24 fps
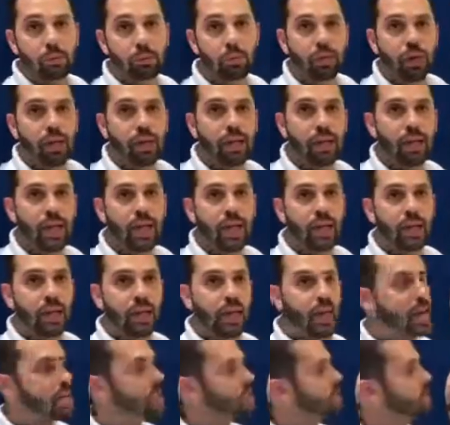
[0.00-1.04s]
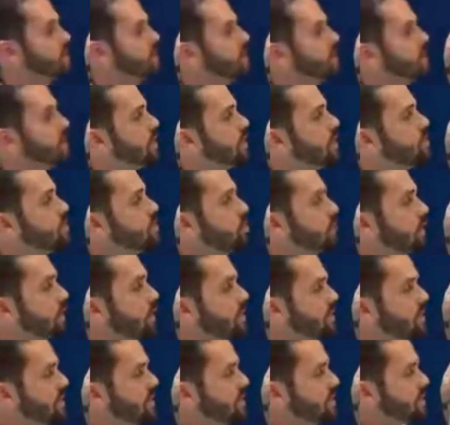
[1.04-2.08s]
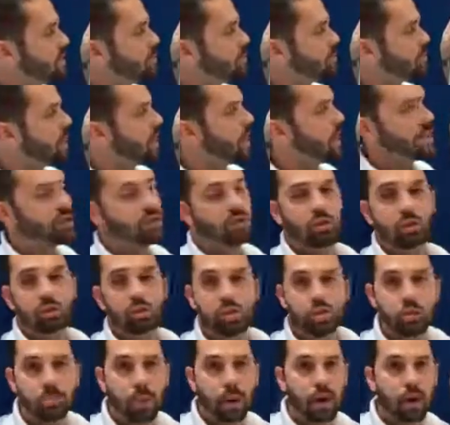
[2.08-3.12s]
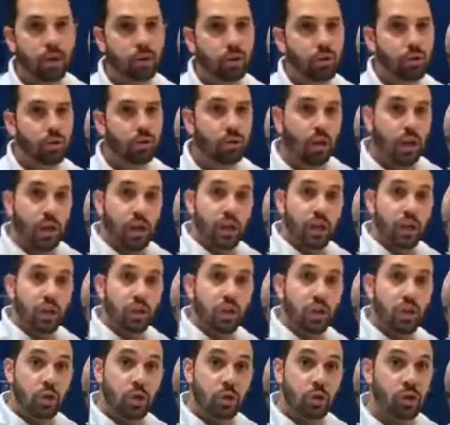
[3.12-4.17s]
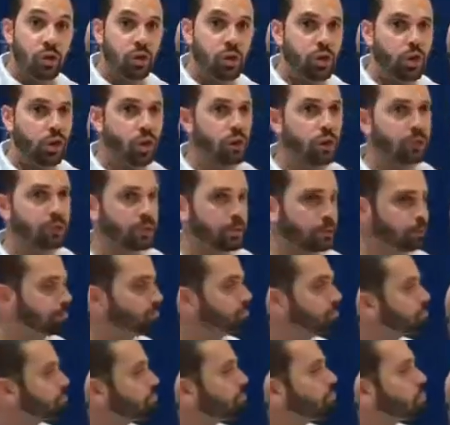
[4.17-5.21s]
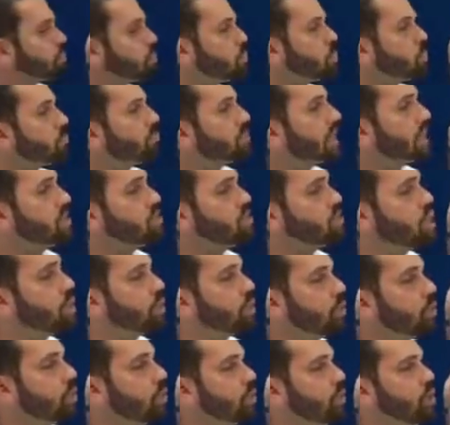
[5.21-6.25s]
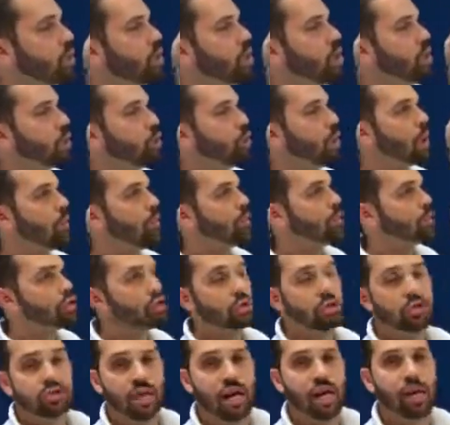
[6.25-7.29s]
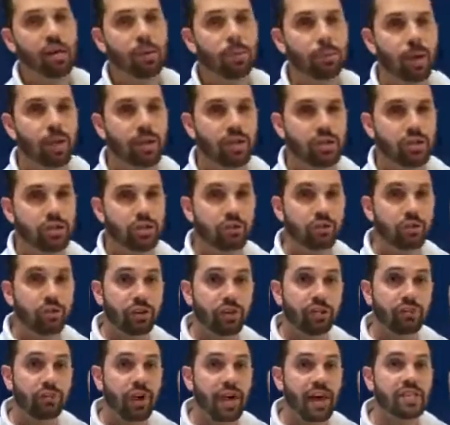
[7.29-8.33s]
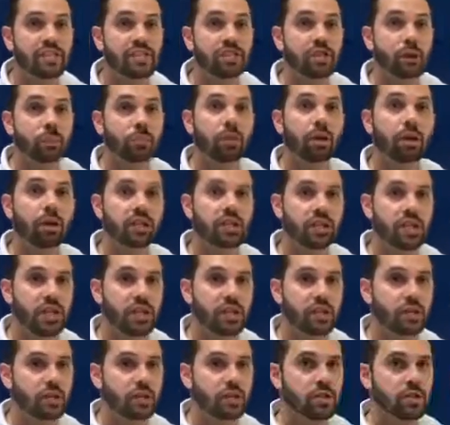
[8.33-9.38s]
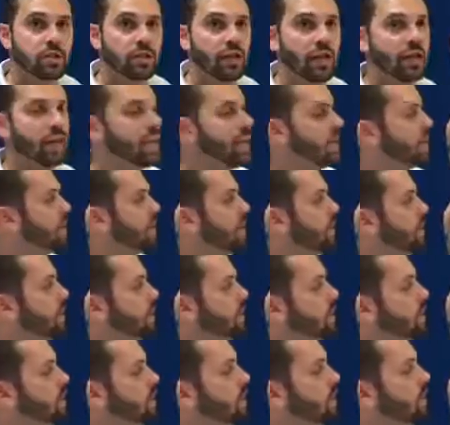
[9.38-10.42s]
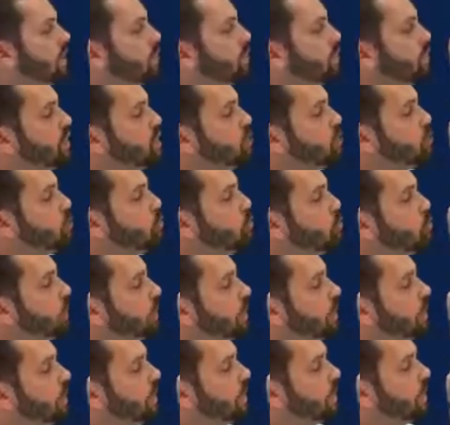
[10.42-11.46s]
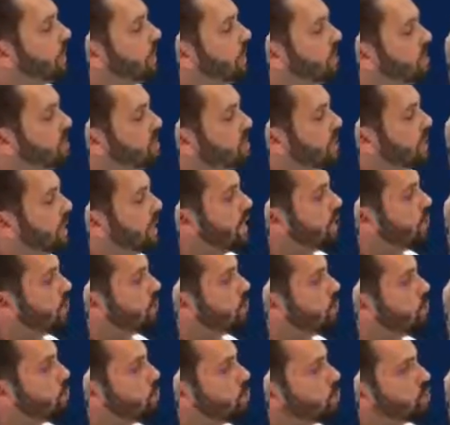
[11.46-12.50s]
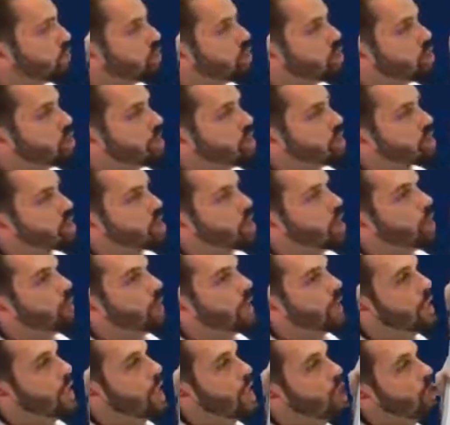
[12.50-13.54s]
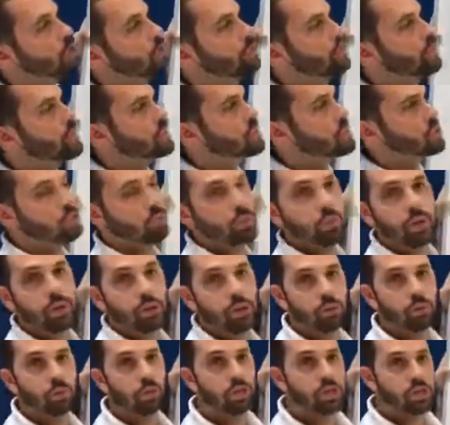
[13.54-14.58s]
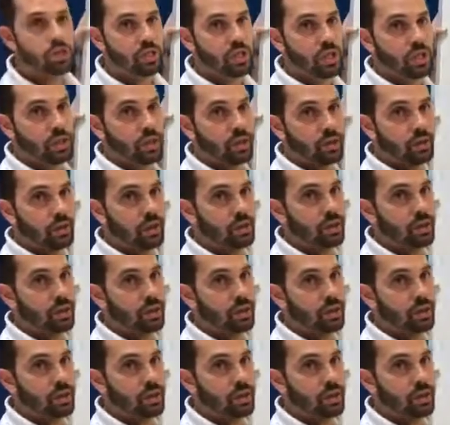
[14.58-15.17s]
Brain analyzes and brain sends it back through the spinal cord to the nerves. So what we do as chiropractors, if we find subluxations, and if we zoom in this area where the nerve is coming out, this is what you would see.